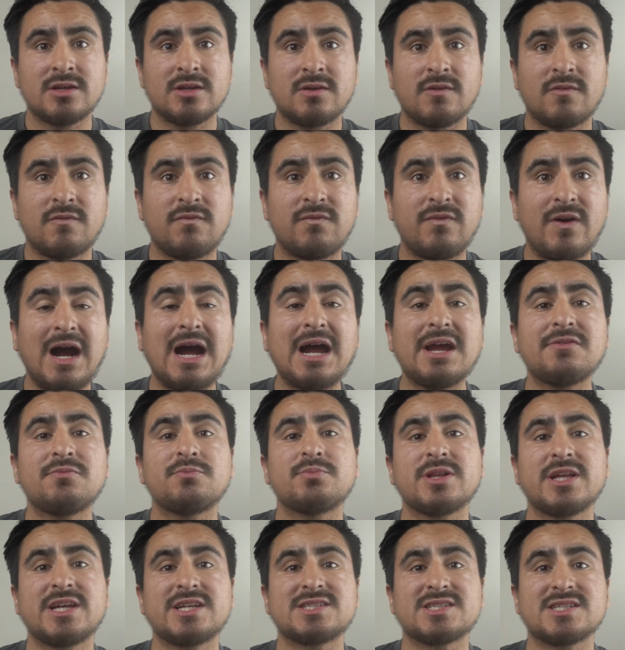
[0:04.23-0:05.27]
5
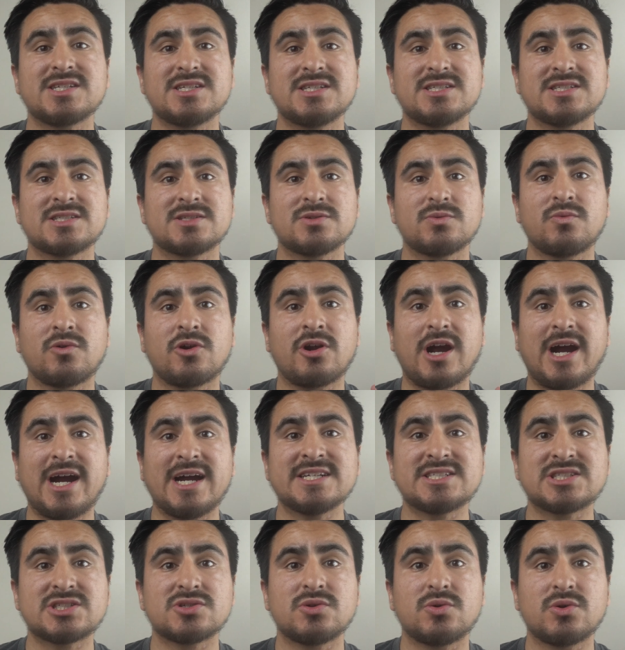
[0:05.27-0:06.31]
places where I
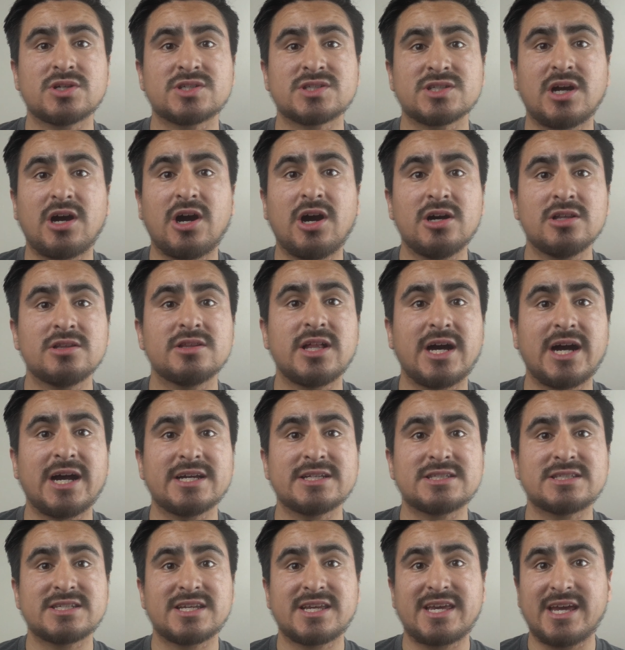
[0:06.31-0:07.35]
source
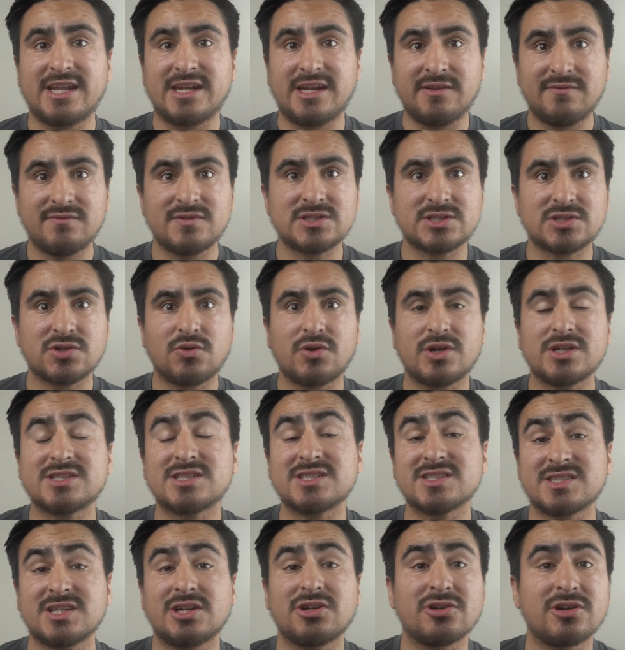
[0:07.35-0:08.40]
online to get inventory to
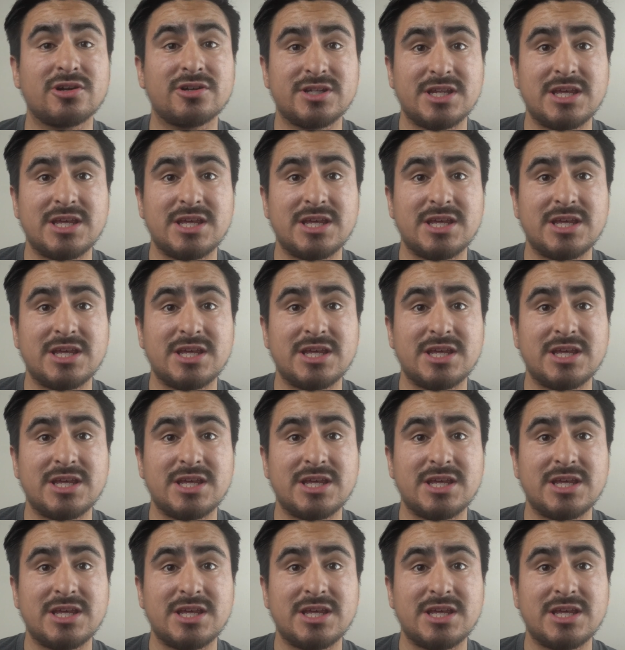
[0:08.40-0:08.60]
sell on